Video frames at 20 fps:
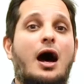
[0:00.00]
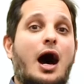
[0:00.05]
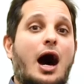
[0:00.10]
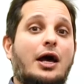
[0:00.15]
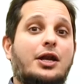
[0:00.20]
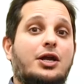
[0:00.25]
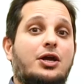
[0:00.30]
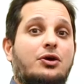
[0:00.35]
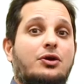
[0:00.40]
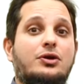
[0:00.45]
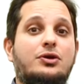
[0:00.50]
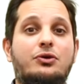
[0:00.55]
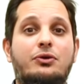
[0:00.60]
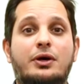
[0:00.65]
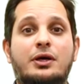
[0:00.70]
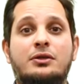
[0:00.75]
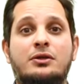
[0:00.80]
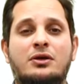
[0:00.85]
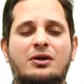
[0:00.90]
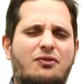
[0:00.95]
Are they going to do
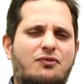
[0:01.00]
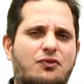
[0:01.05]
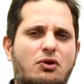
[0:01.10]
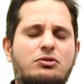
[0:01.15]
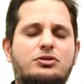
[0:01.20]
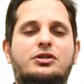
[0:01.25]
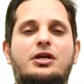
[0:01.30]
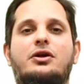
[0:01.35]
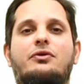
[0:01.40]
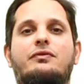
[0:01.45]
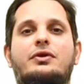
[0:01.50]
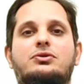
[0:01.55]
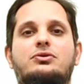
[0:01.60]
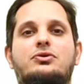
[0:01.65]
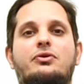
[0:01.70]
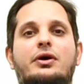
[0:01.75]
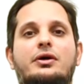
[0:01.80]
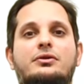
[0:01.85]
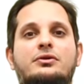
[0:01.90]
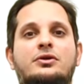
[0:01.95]
it? Of course they're going to
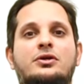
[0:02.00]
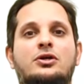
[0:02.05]
do it.